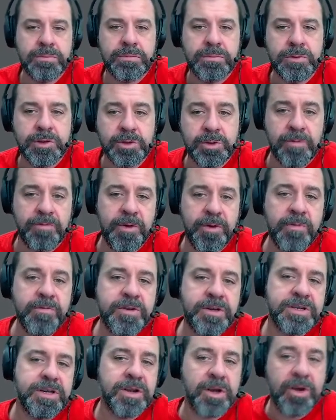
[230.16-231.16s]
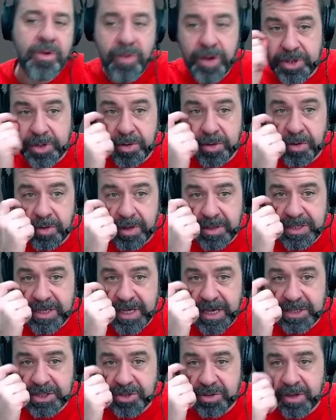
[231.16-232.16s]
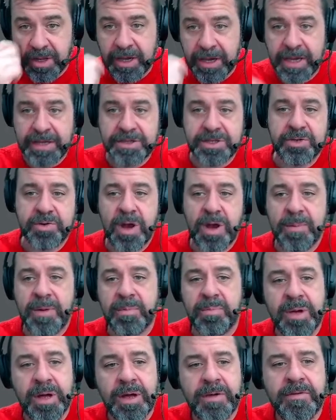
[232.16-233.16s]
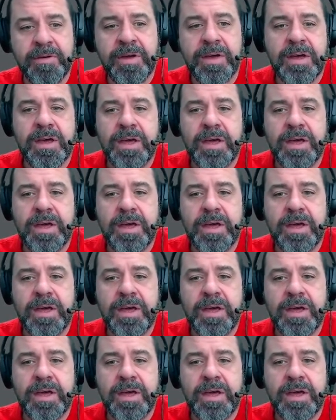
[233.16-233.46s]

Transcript: So if you've just hit a creature, you can test your luck as described above.